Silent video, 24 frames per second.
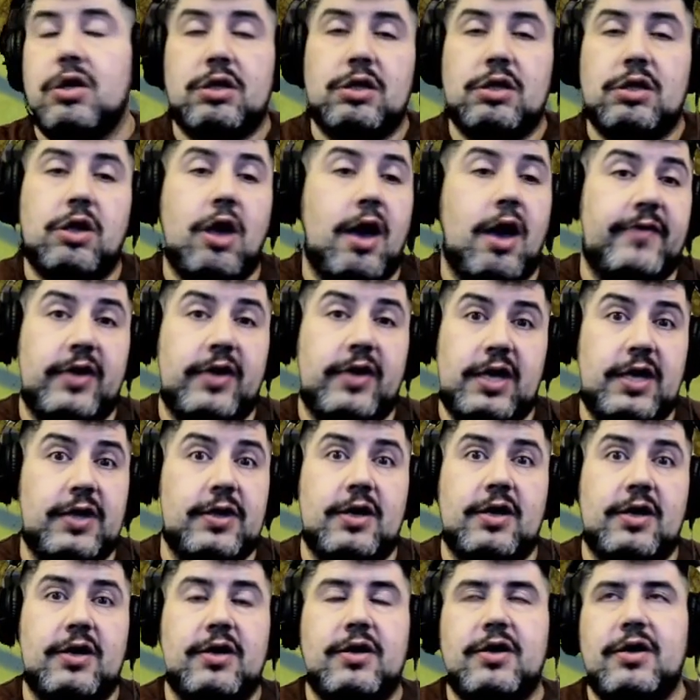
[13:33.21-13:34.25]
Lava
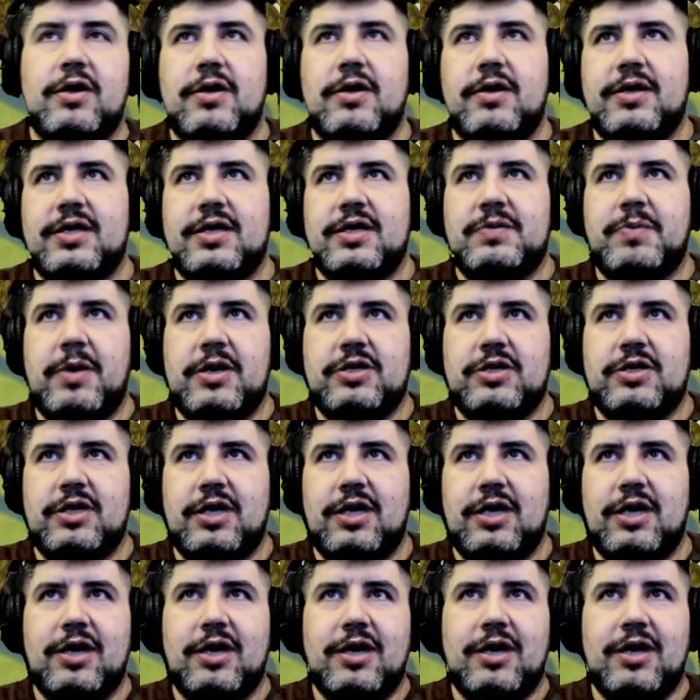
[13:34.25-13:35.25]
either, especially.